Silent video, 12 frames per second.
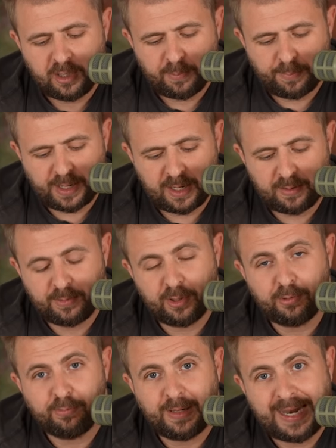by, you
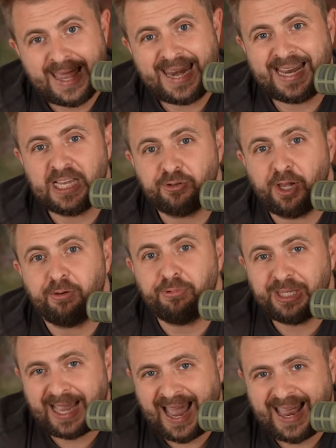know, letting Israel
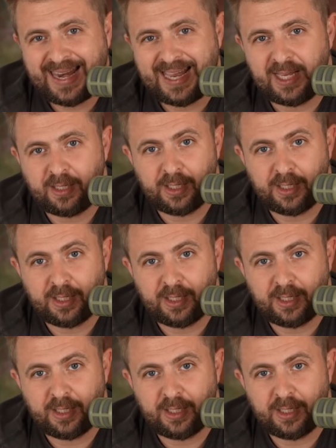retaliate